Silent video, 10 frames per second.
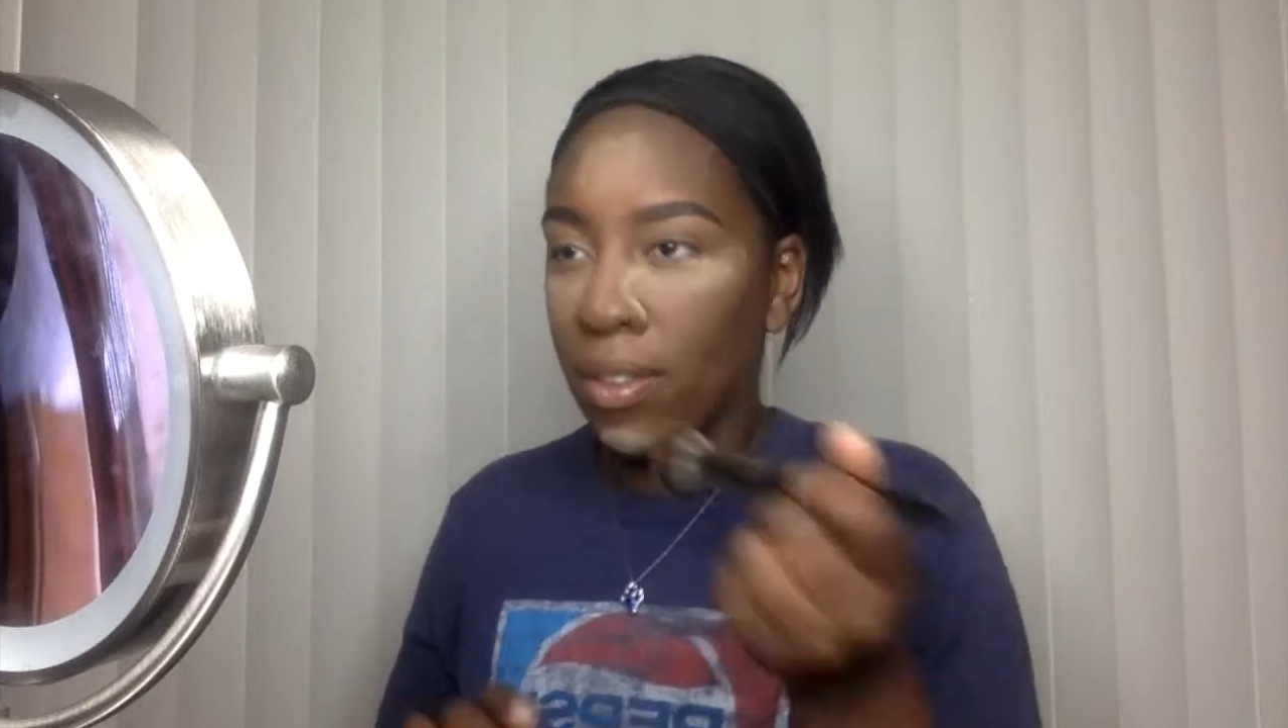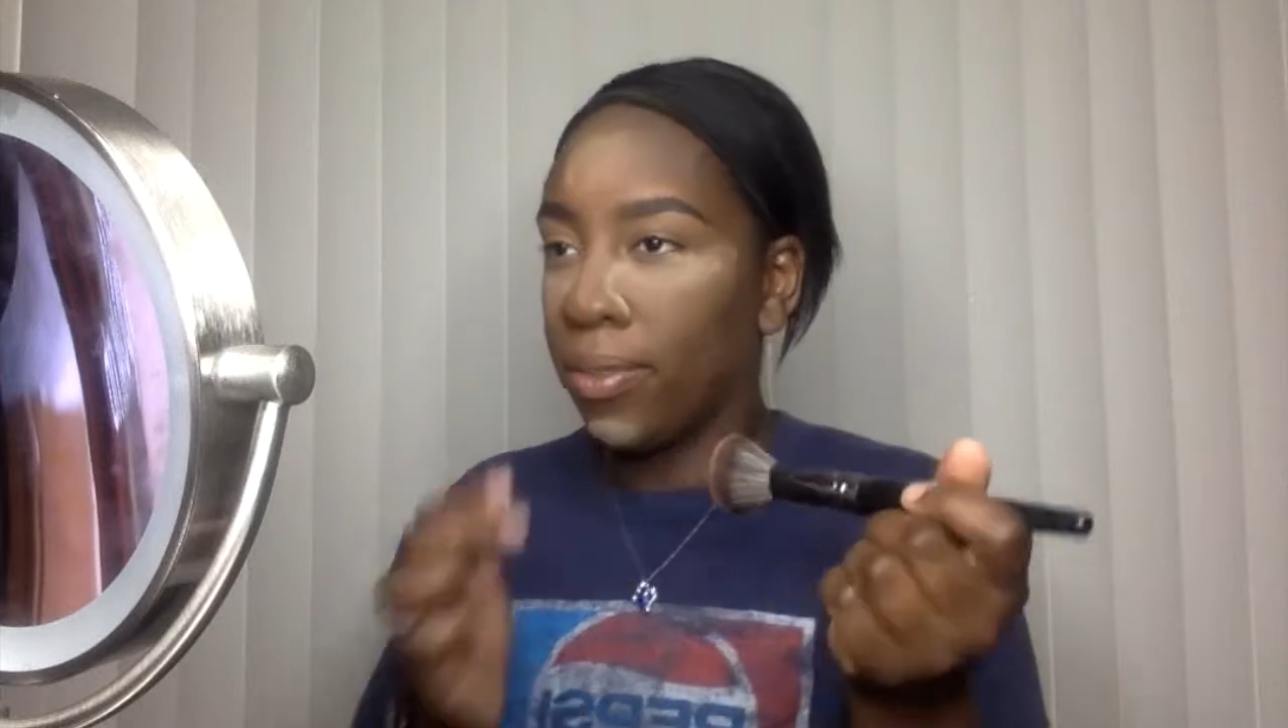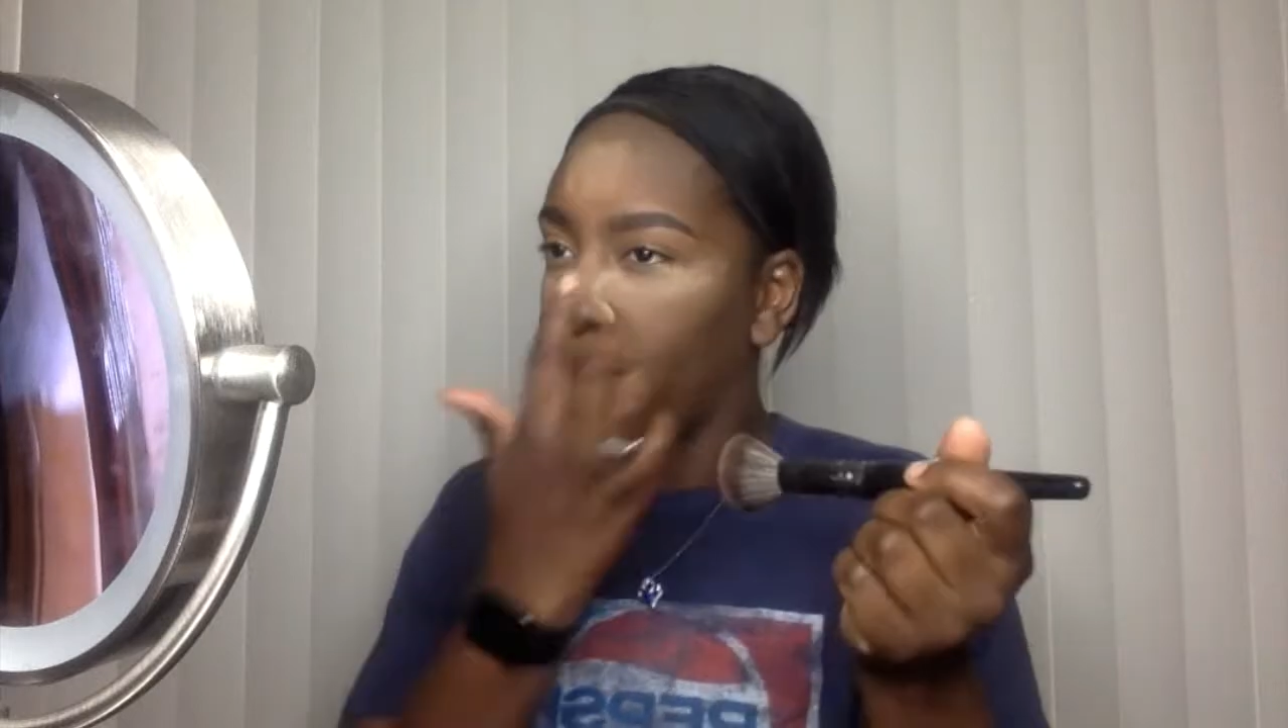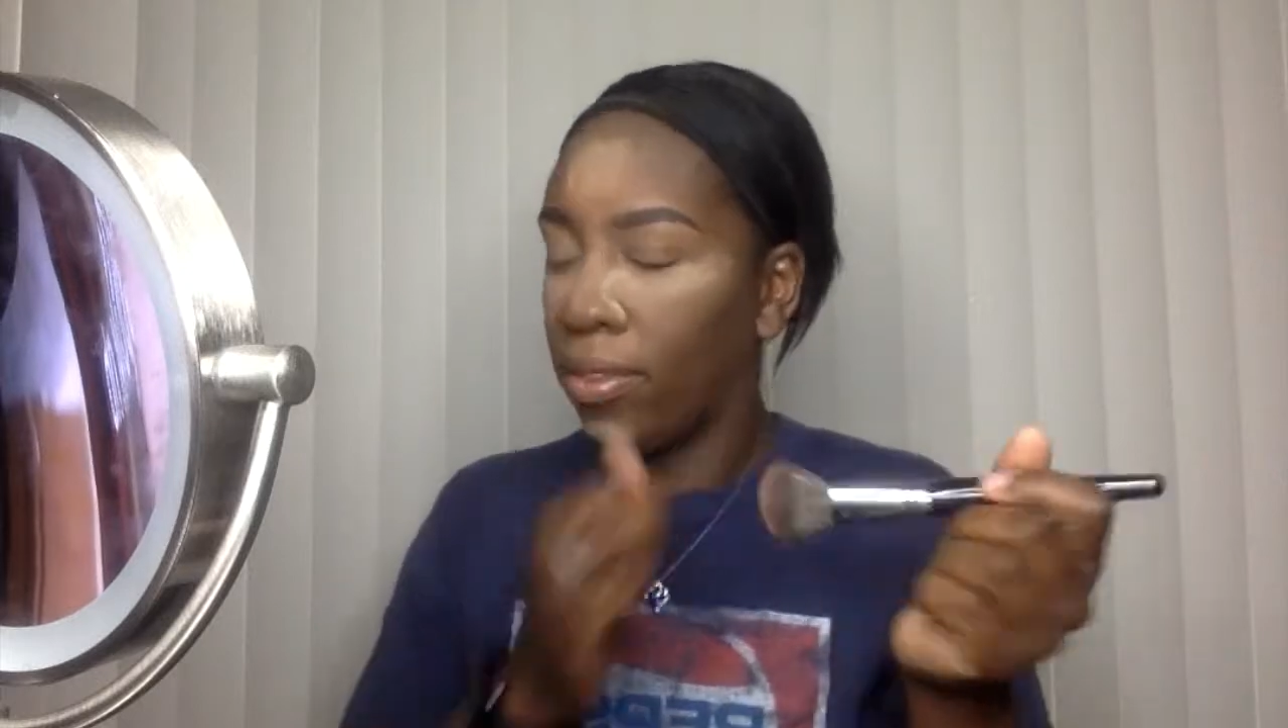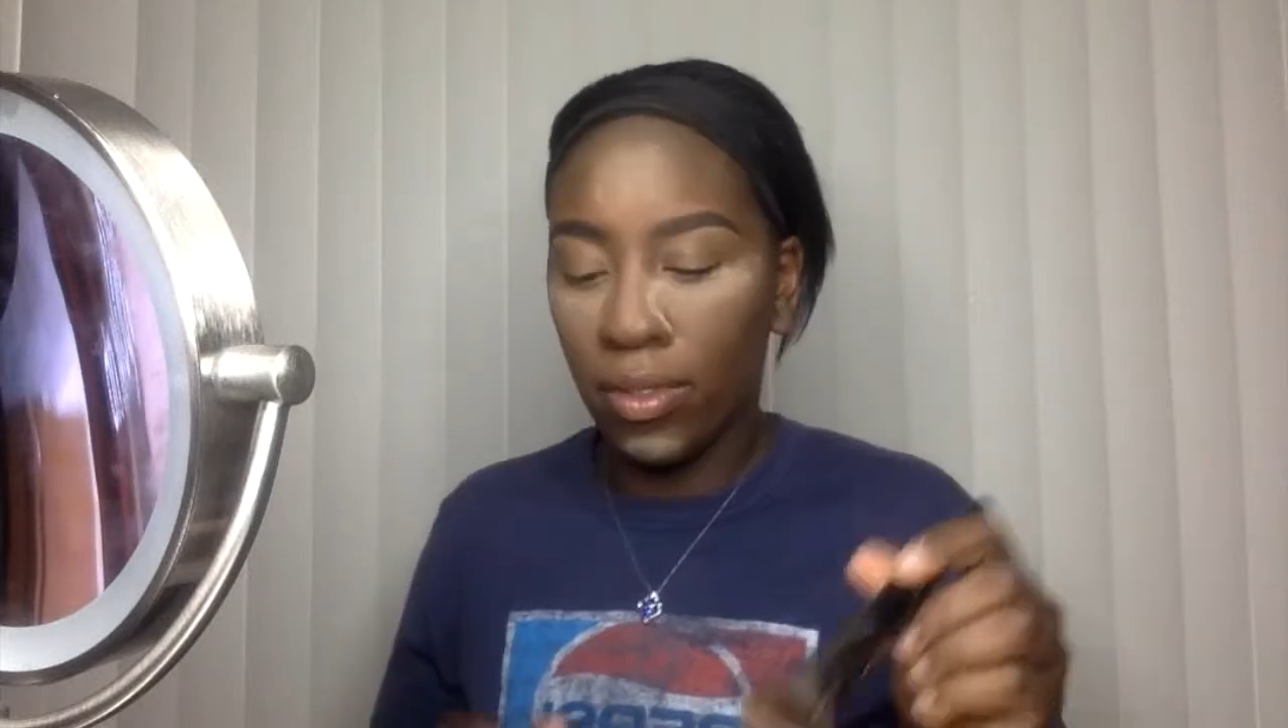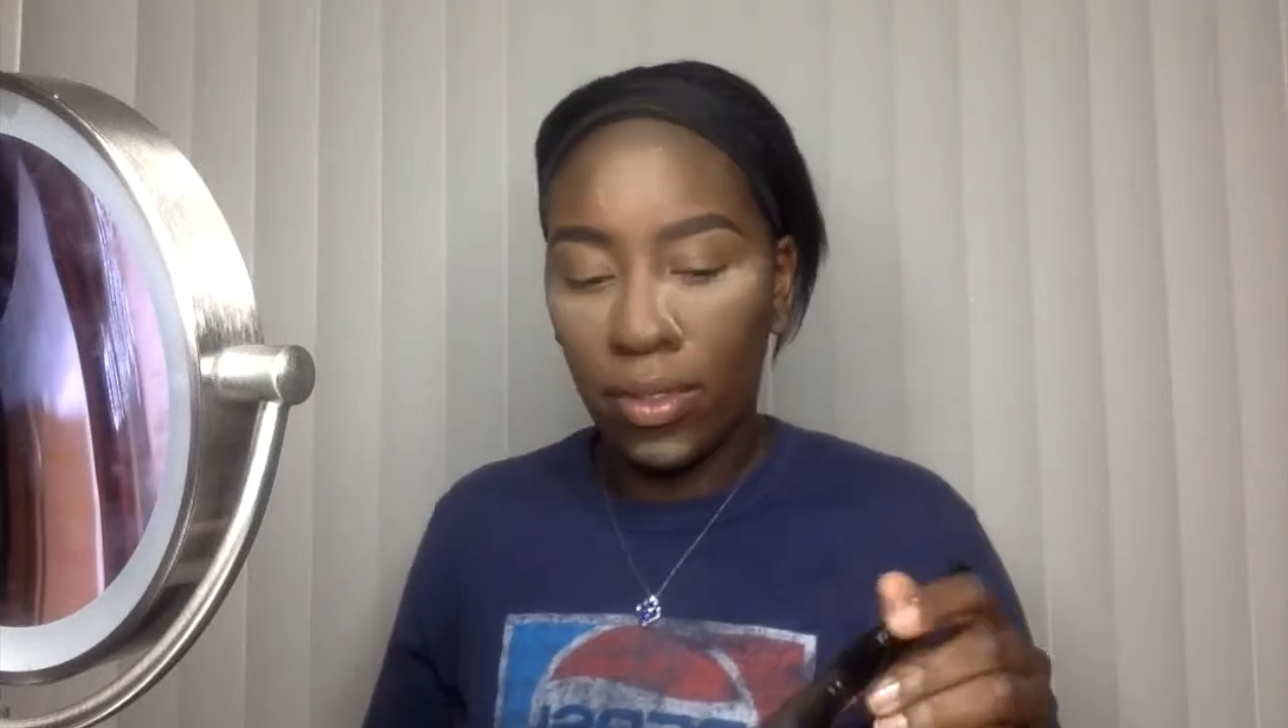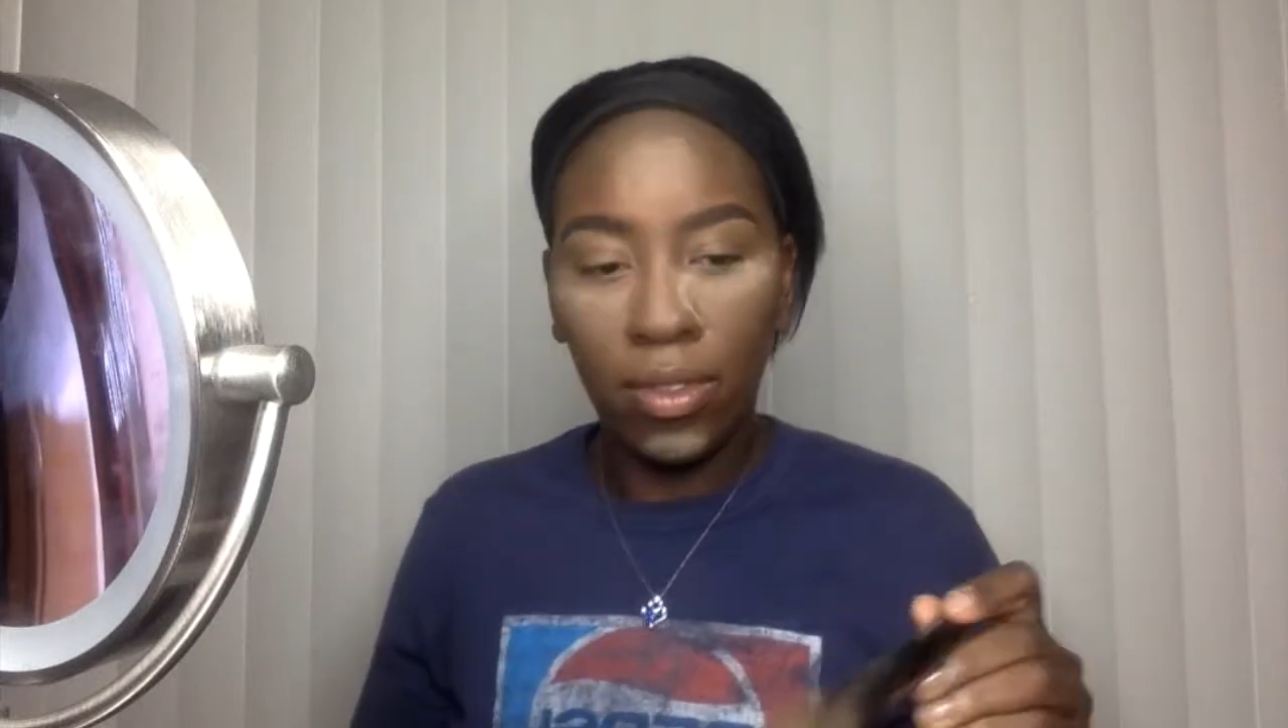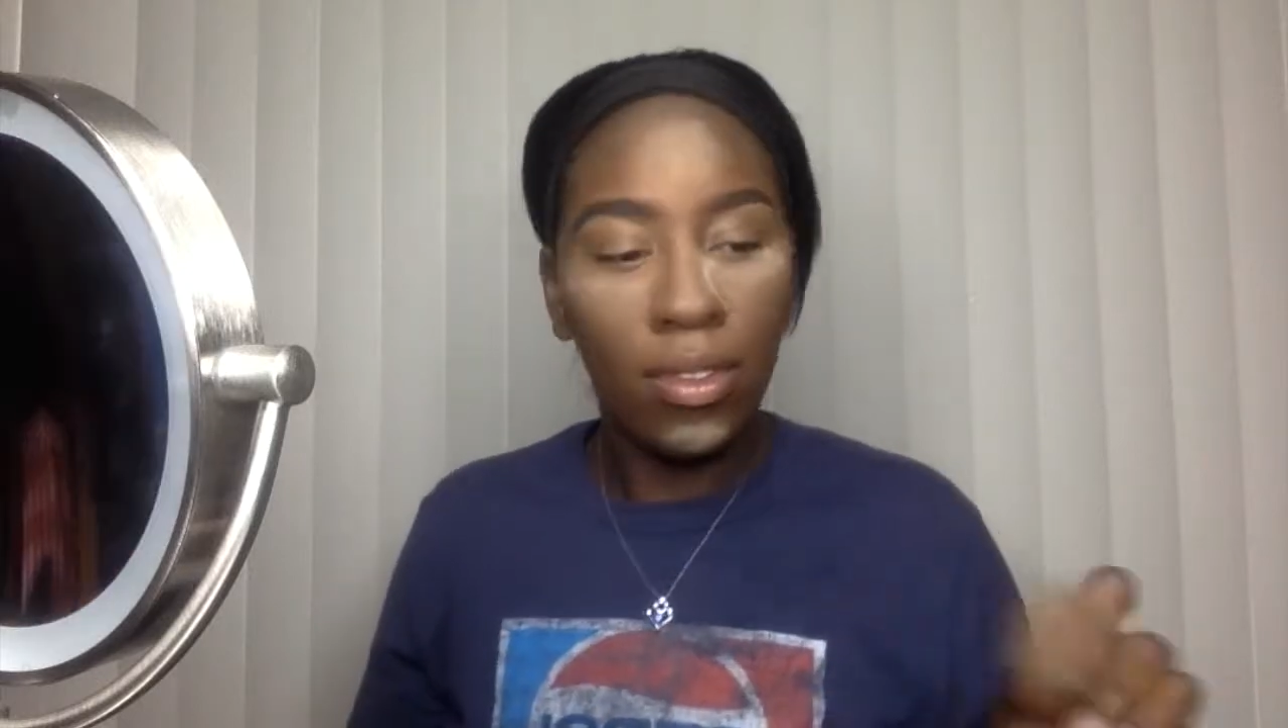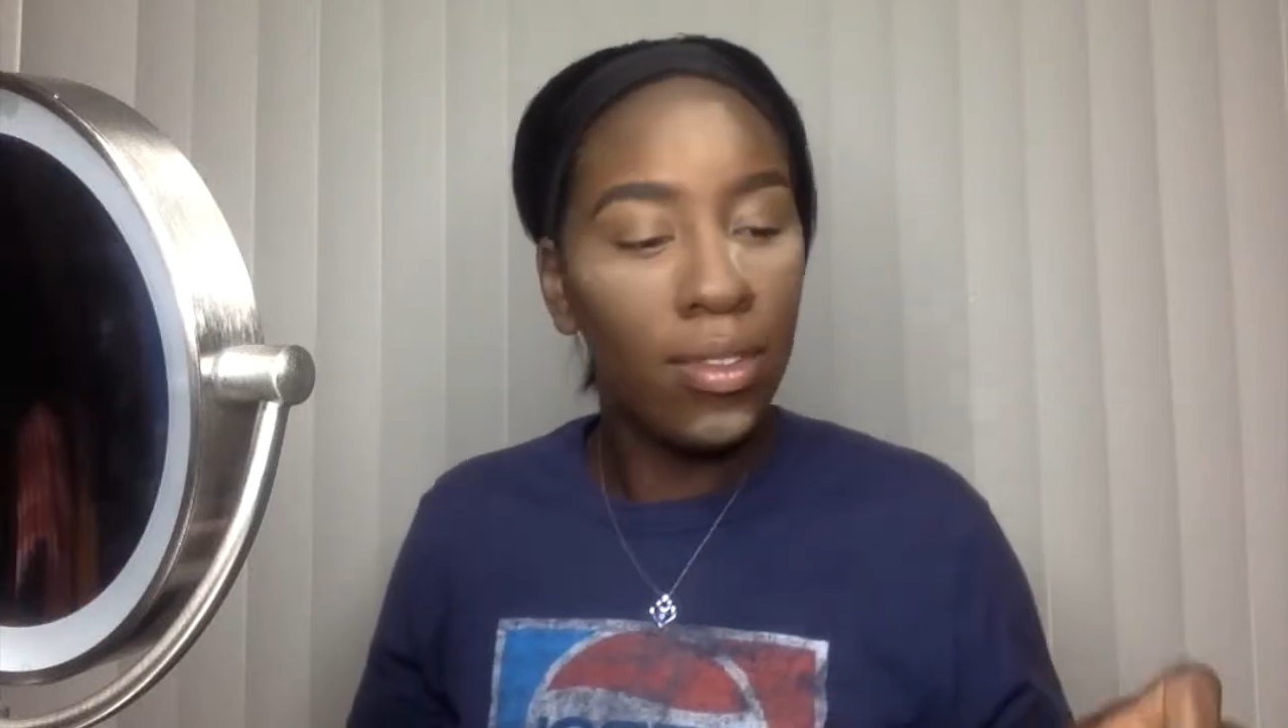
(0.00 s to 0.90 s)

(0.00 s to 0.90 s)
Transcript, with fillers: and I didn't put